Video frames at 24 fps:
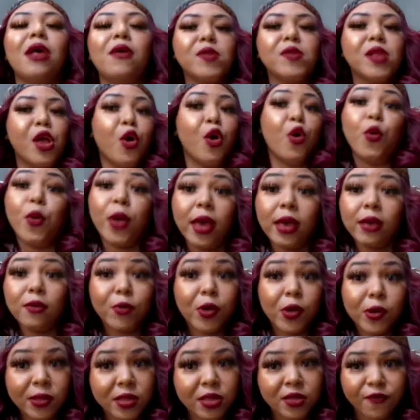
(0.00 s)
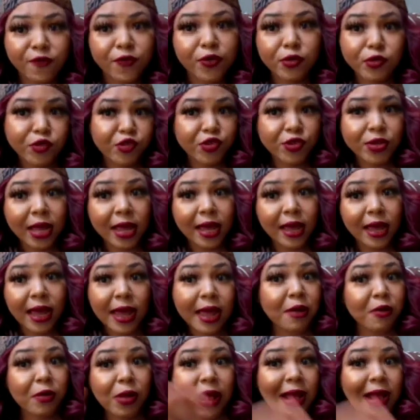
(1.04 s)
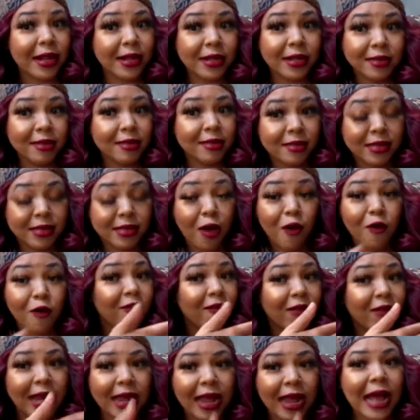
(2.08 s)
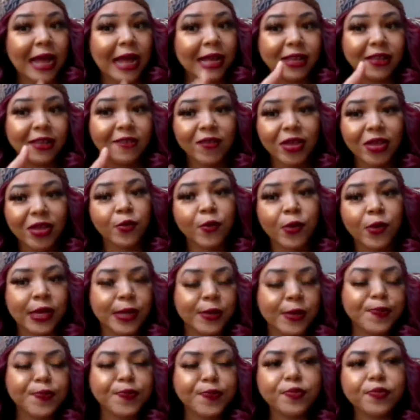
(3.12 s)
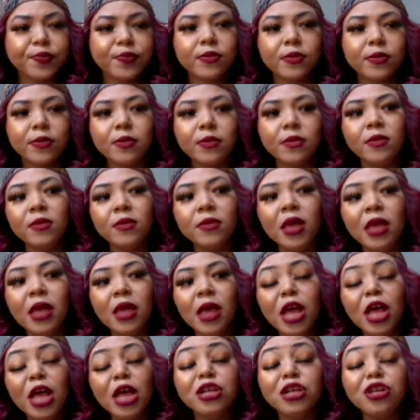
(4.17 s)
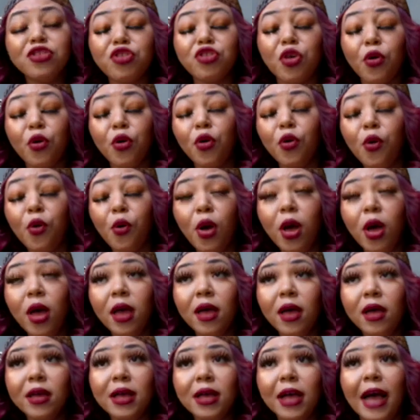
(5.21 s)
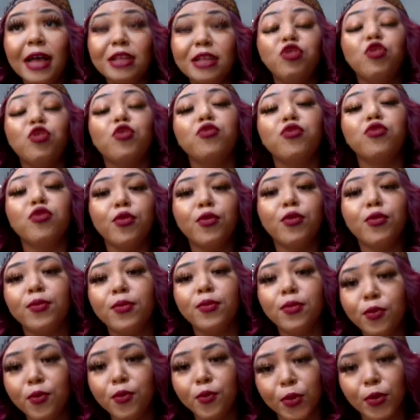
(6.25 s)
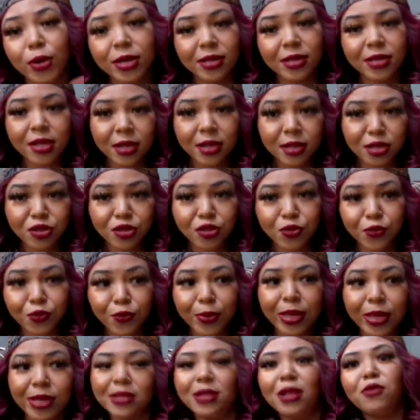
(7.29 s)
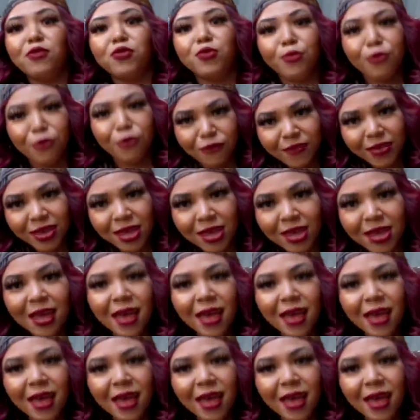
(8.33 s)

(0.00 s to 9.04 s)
like, okay, well, it's a future date. It ain't already active anyway. So I told them where to send it to because I was moving,